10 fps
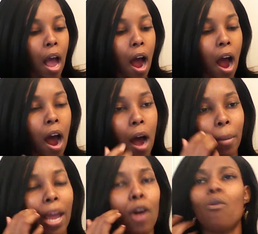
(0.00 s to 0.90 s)
Um,
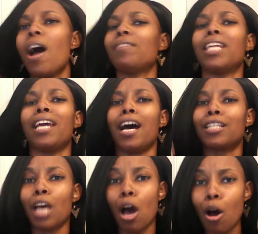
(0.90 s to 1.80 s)
and whoever did
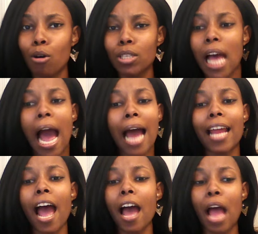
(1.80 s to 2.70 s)
her toes, honey,
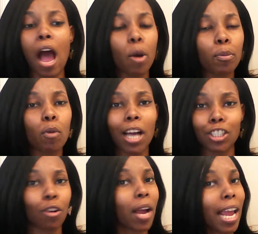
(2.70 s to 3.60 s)
I, I hope you
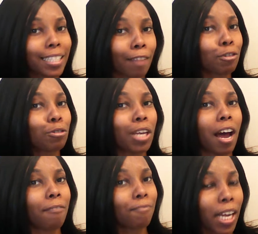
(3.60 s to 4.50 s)
washed your hands after you did
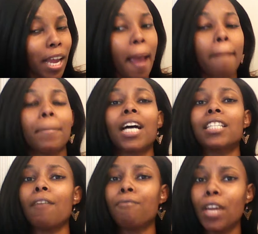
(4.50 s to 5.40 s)
her feet because
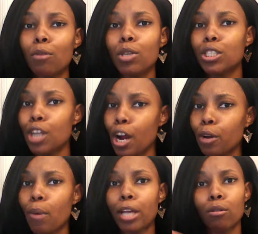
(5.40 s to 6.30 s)
her feet was dirty
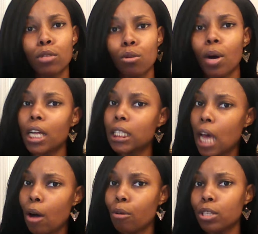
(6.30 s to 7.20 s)
while you was doing her
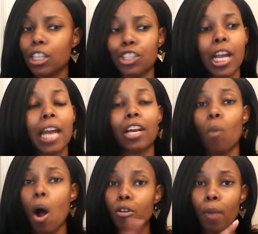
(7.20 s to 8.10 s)
toes. Cause she had done
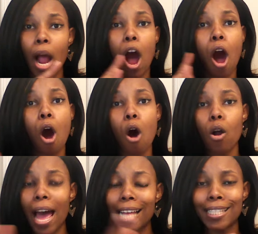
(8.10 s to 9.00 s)
walked around
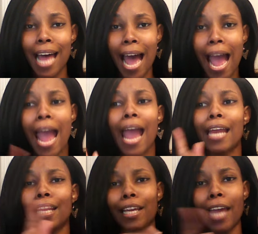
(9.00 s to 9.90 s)
all outside
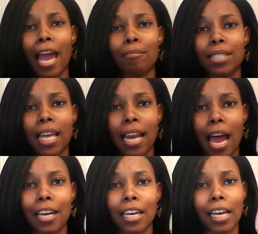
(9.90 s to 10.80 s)
and then came and sat
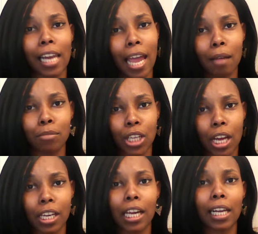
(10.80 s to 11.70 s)
down in the glam
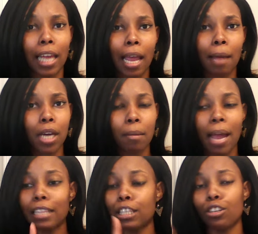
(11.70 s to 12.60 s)
chair to get glammed up,
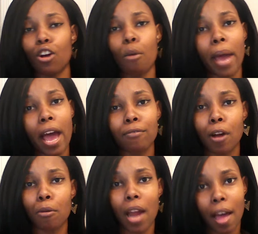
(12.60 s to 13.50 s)
ain't took no bath,
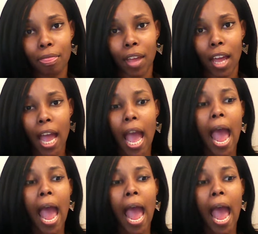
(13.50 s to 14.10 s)
no nothing,